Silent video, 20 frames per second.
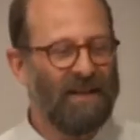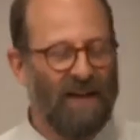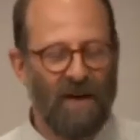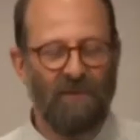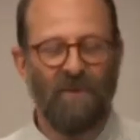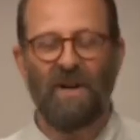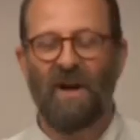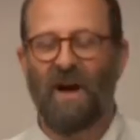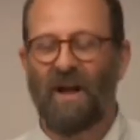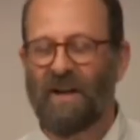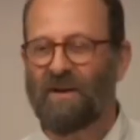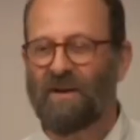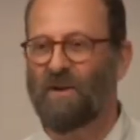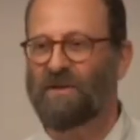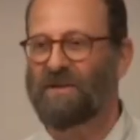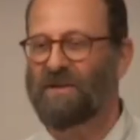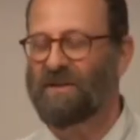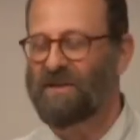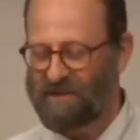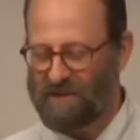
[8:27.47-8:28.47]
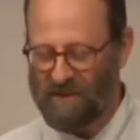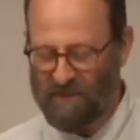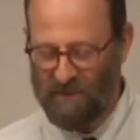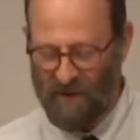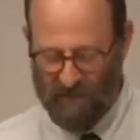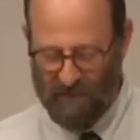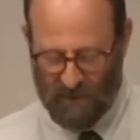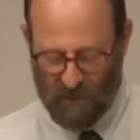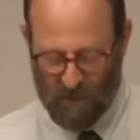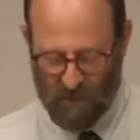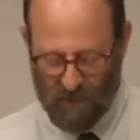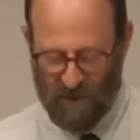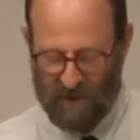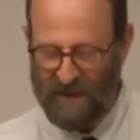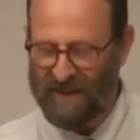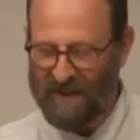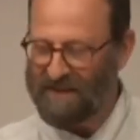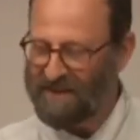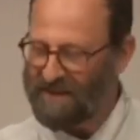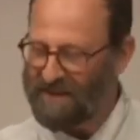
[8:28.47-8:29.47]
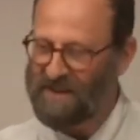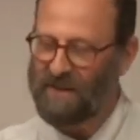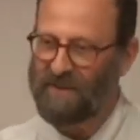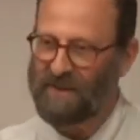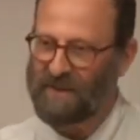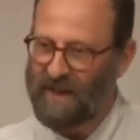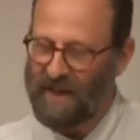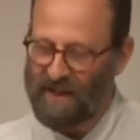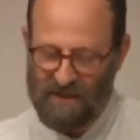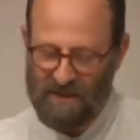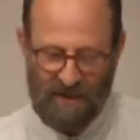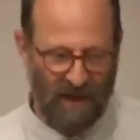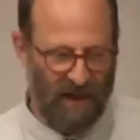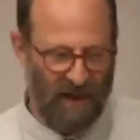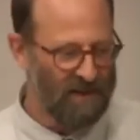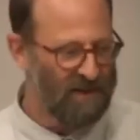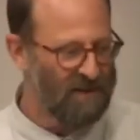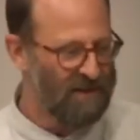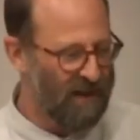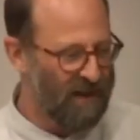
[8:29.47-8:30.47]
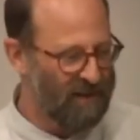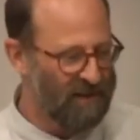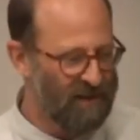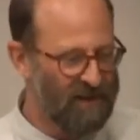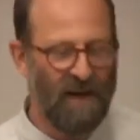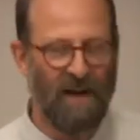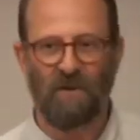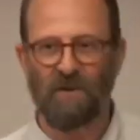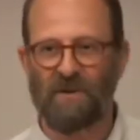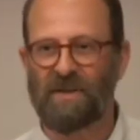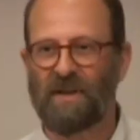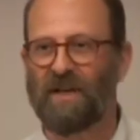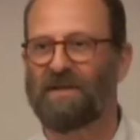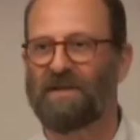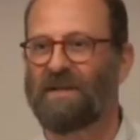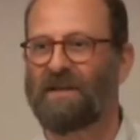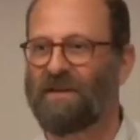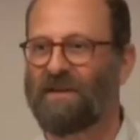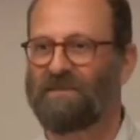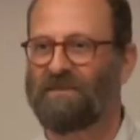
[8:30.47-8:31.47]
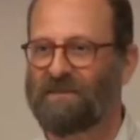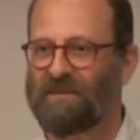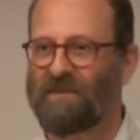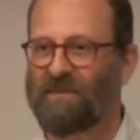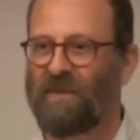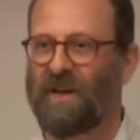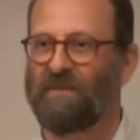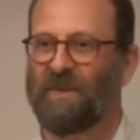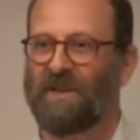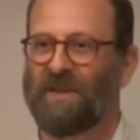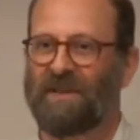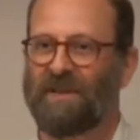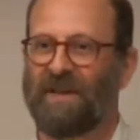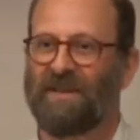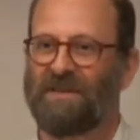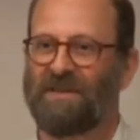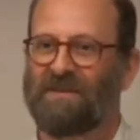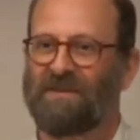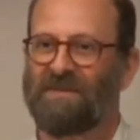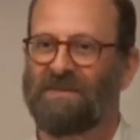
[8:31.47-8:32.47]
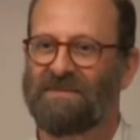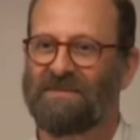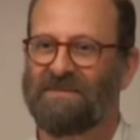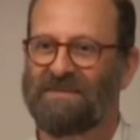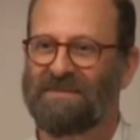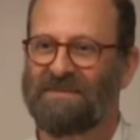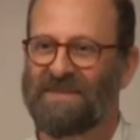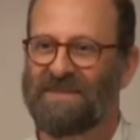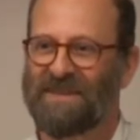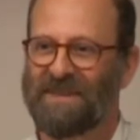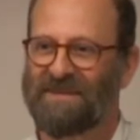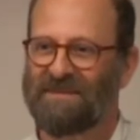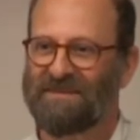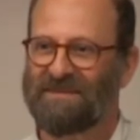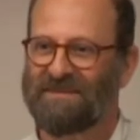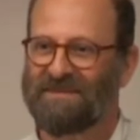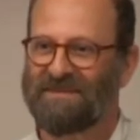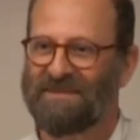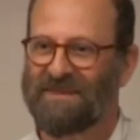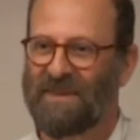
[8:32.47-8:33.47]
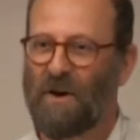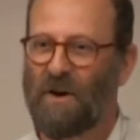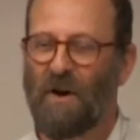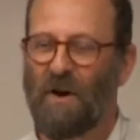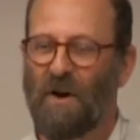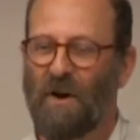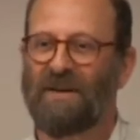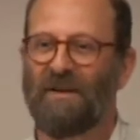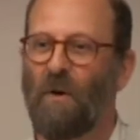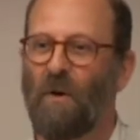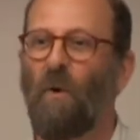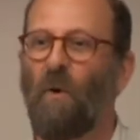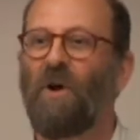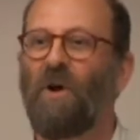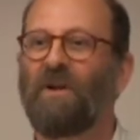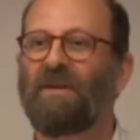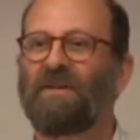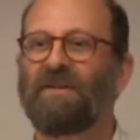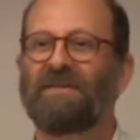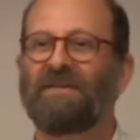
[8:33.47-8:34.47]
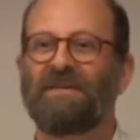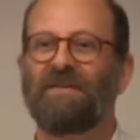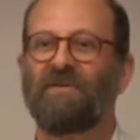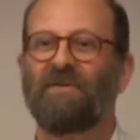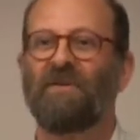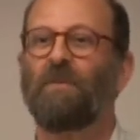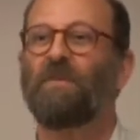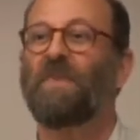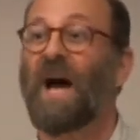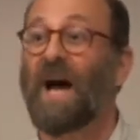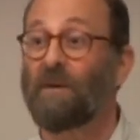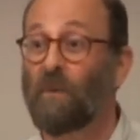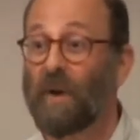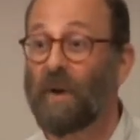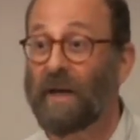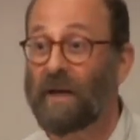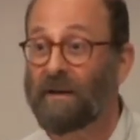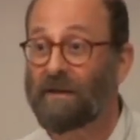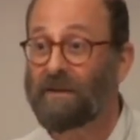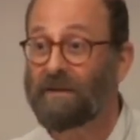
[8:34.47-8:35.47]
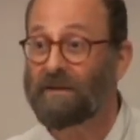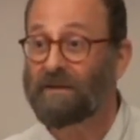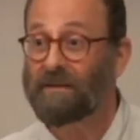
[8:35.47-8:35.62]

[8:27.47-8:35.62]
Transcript: every Holocaust survivor in the world got $7,000, and Naka estates got $5 million. So, all from not winning.